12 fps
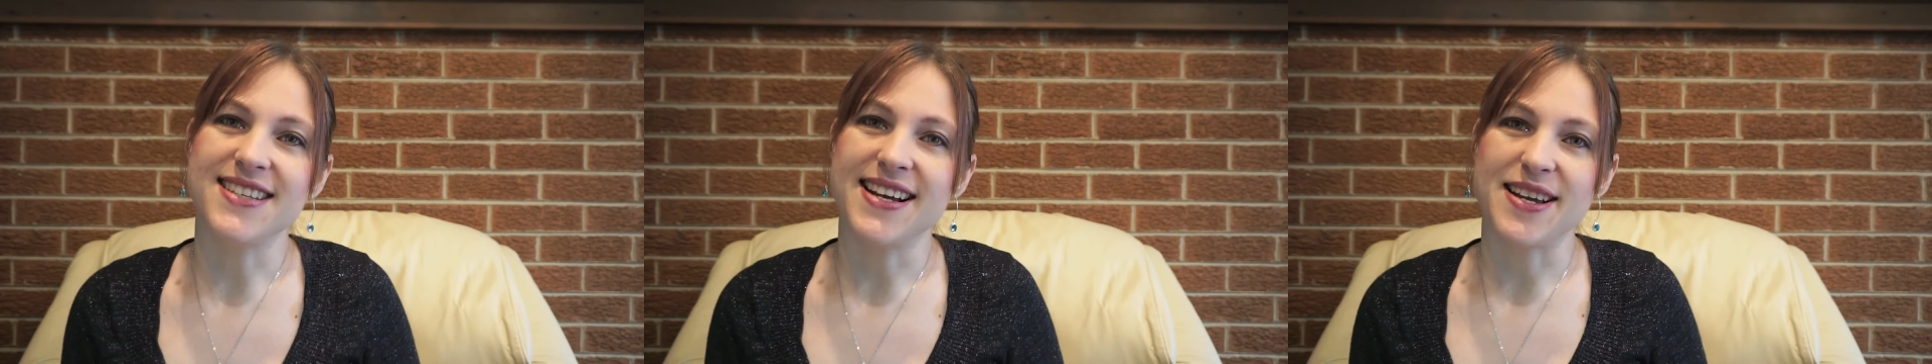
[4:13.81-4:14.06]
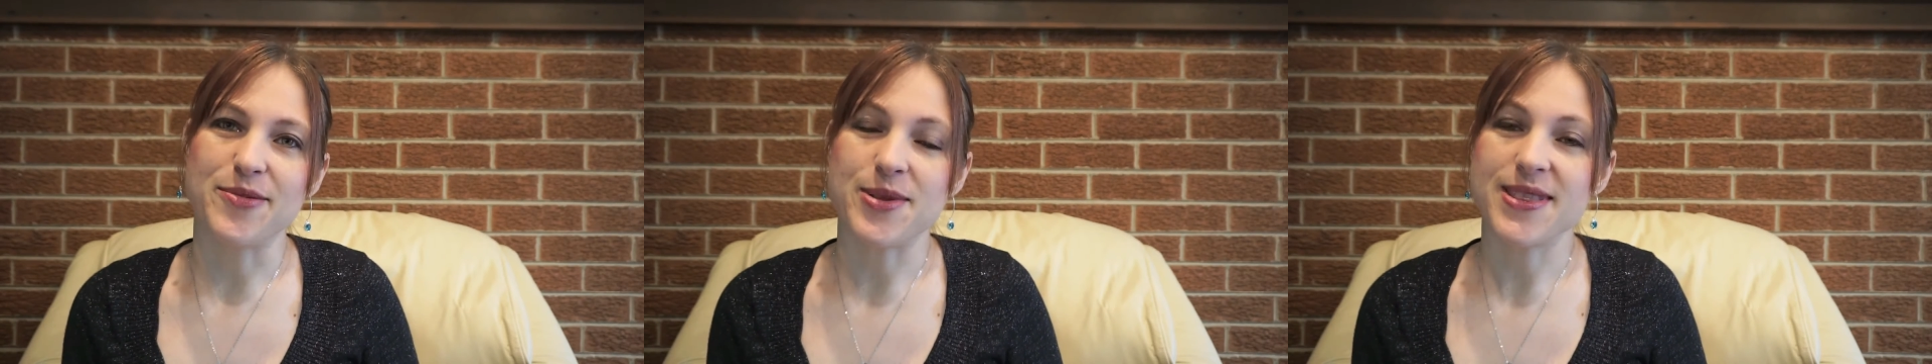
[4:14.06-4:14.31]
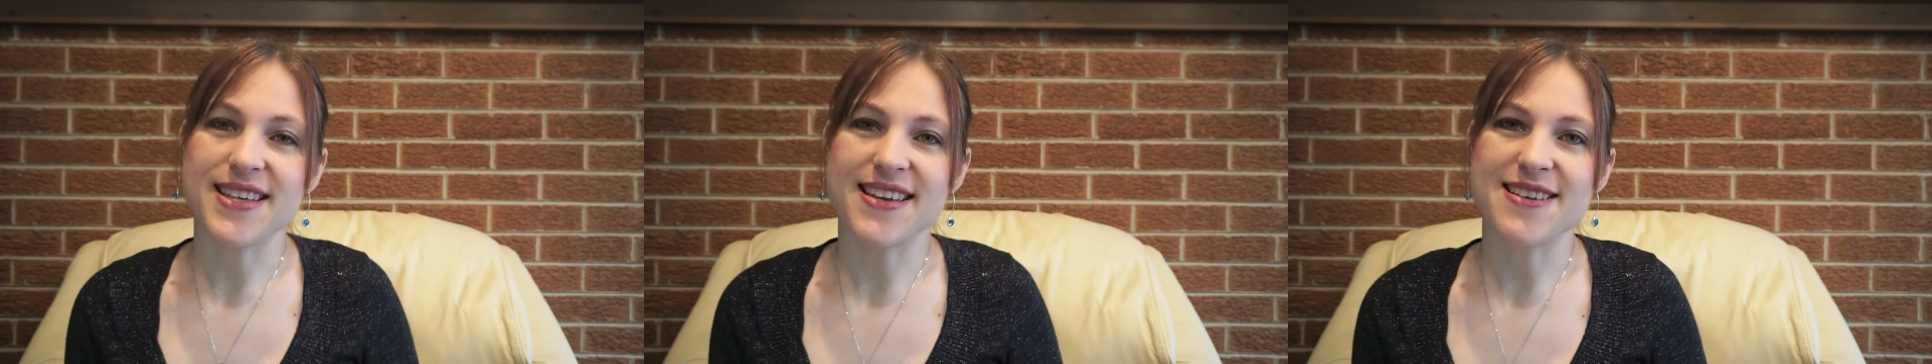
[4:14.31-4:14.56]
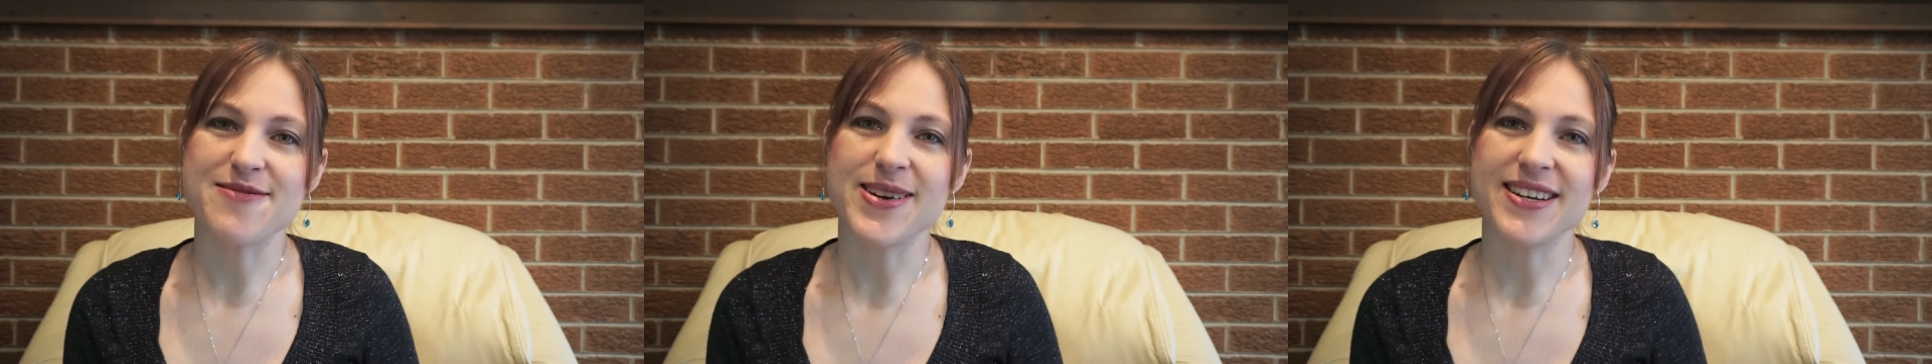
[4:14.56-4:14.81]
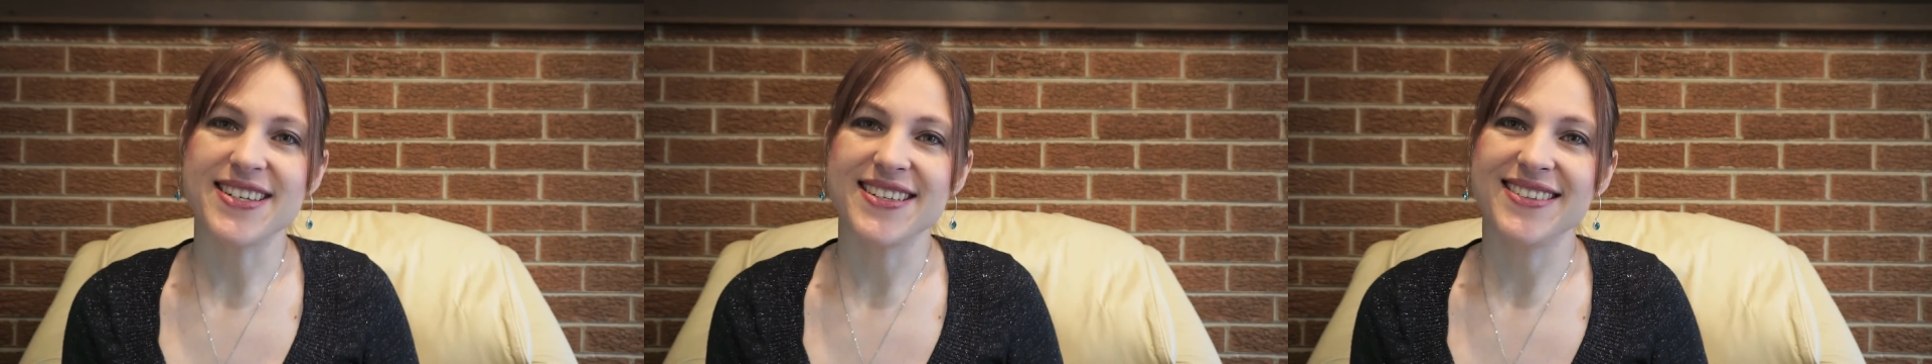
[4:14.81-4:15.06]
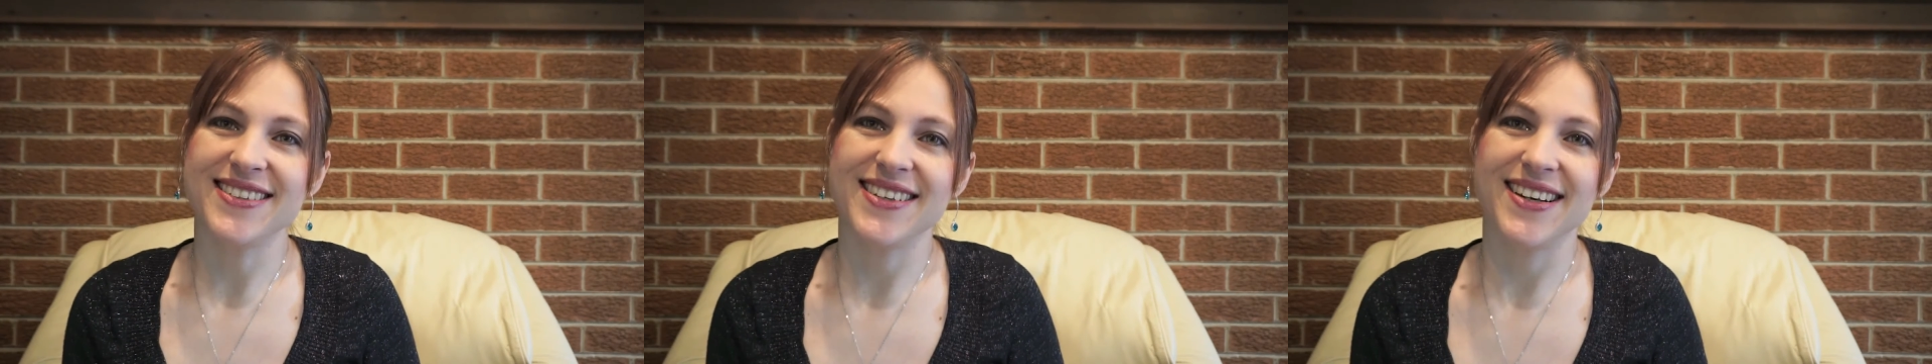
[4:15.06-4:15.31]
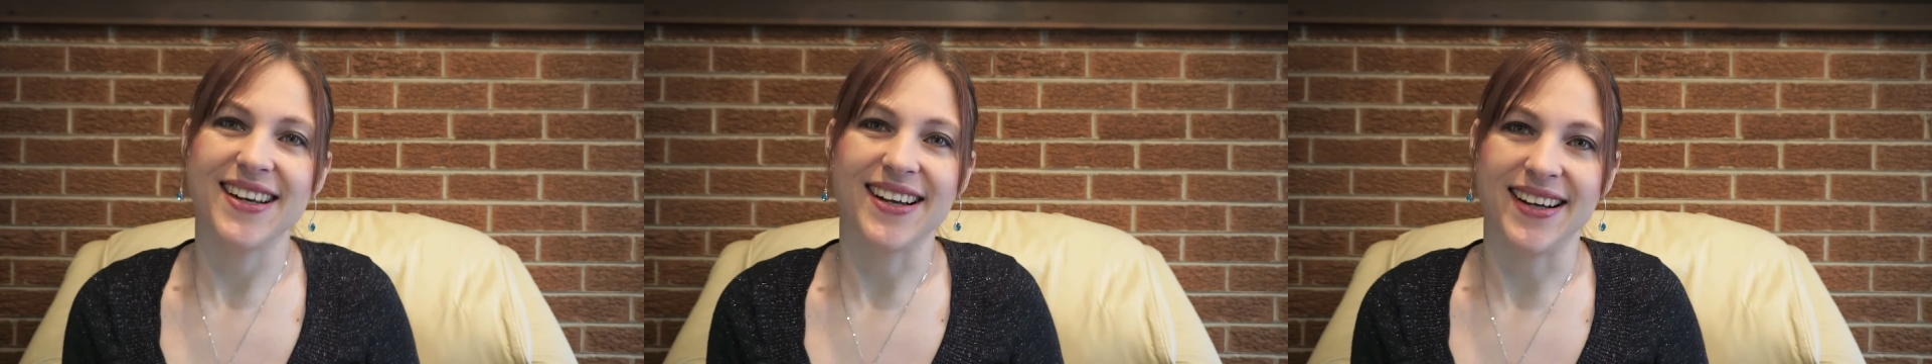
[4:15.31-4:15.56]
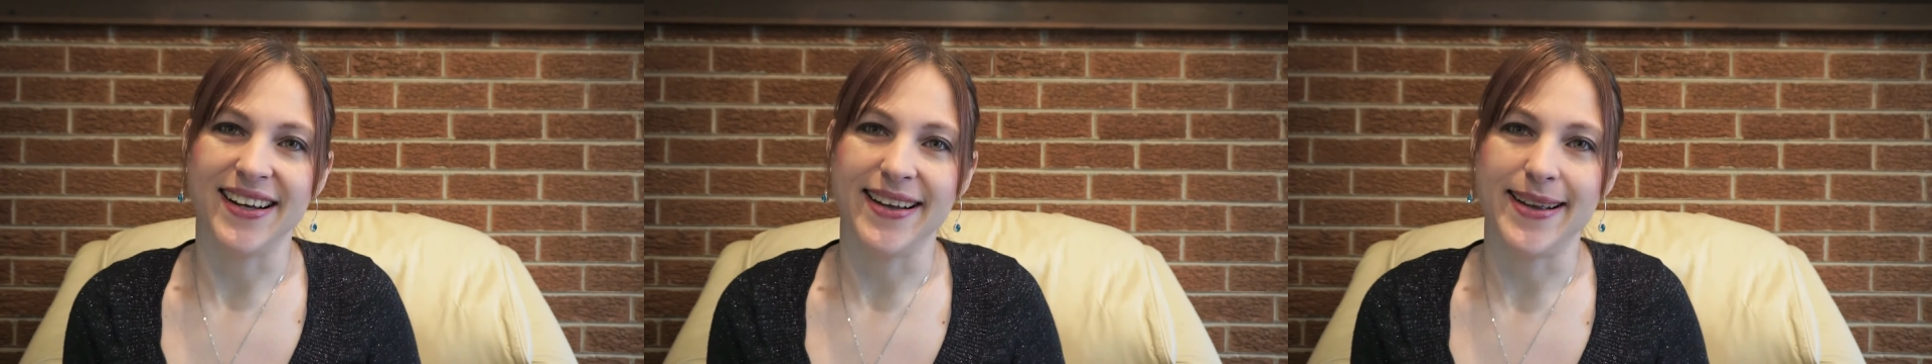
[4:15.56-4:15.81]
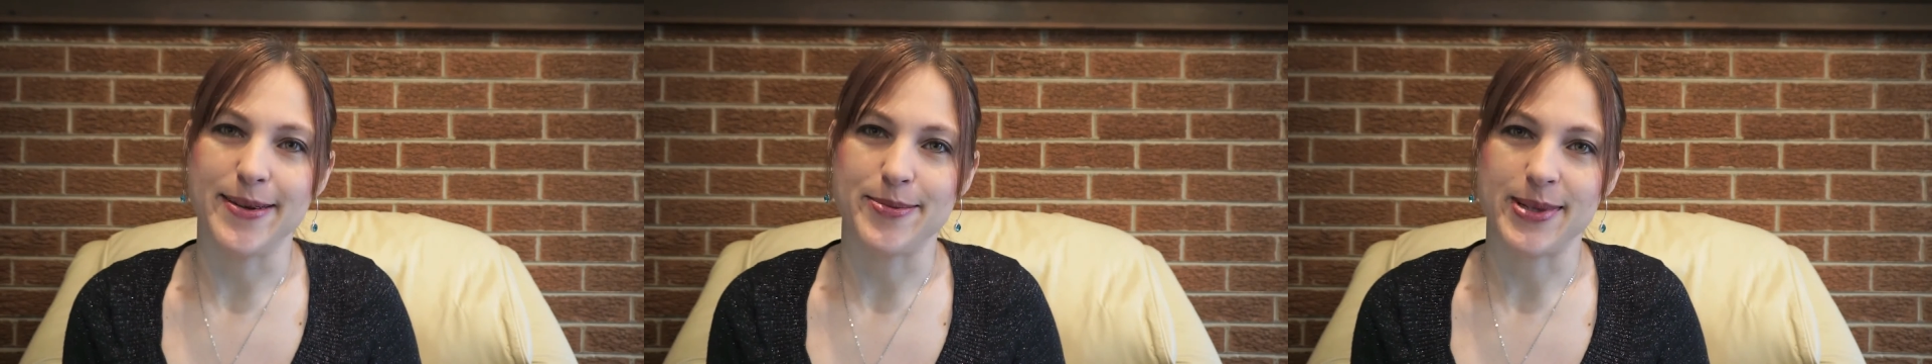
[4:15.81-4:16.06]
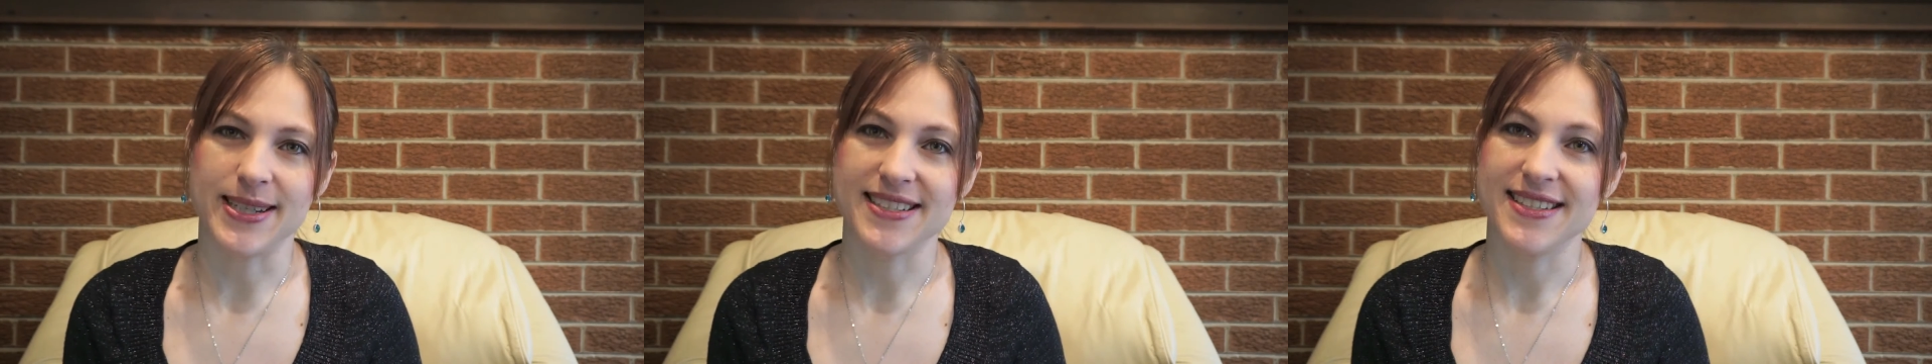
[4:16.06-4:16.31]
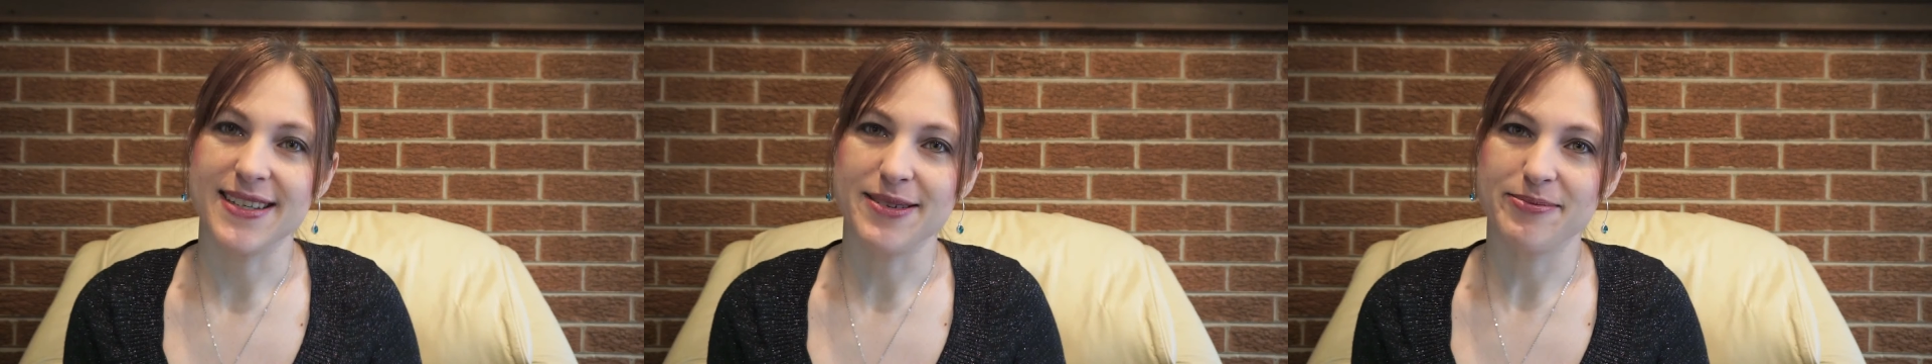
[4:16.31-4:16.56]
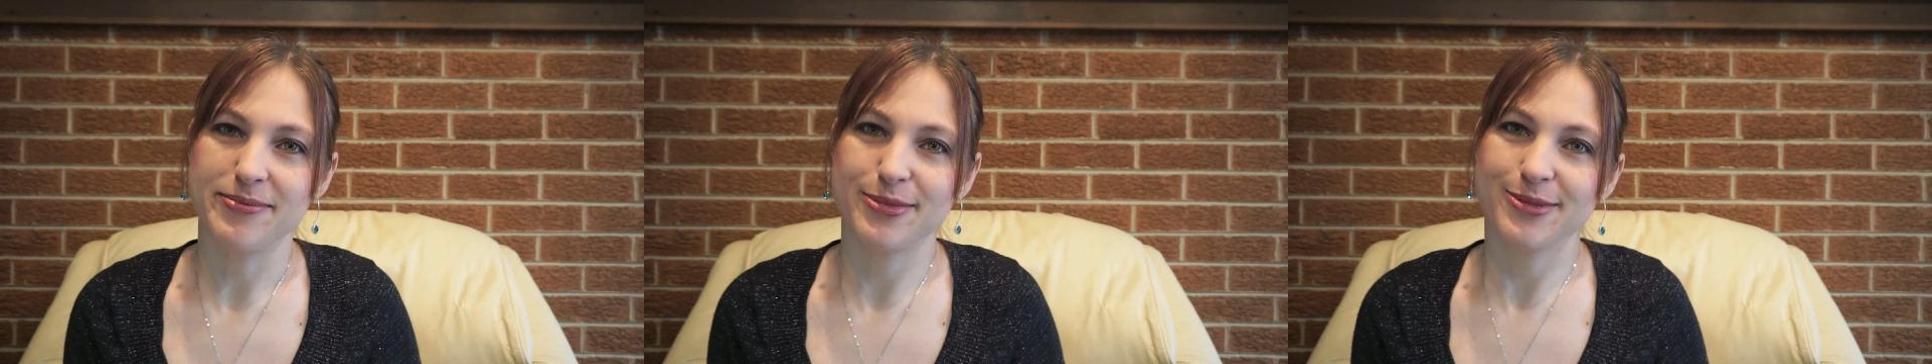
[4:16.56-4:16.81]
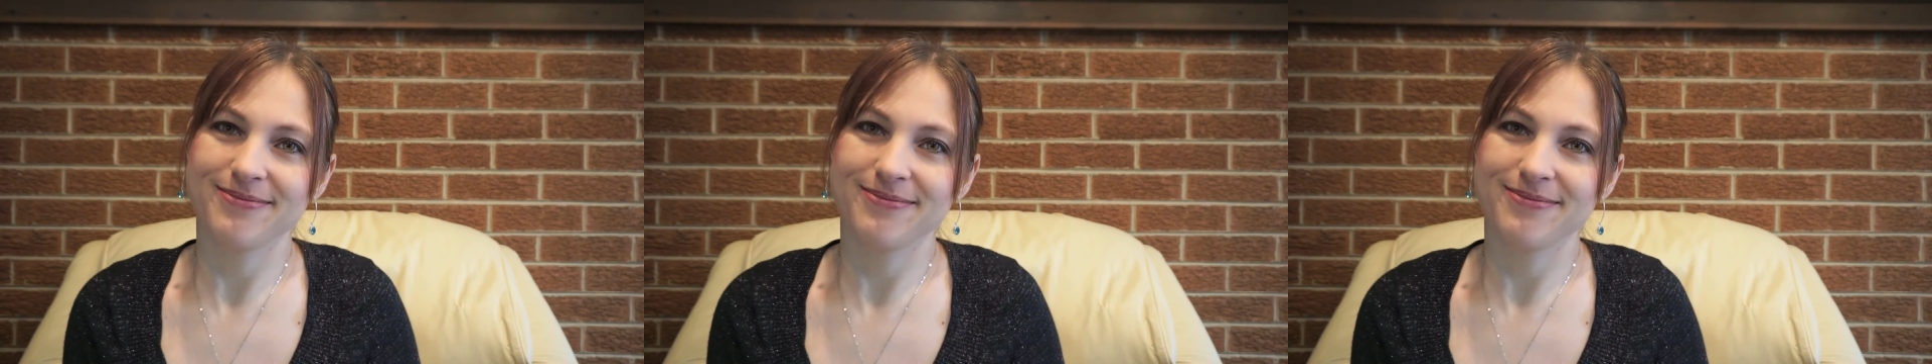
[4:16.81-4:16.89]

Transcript: and I had been thinking about it, I picked it up.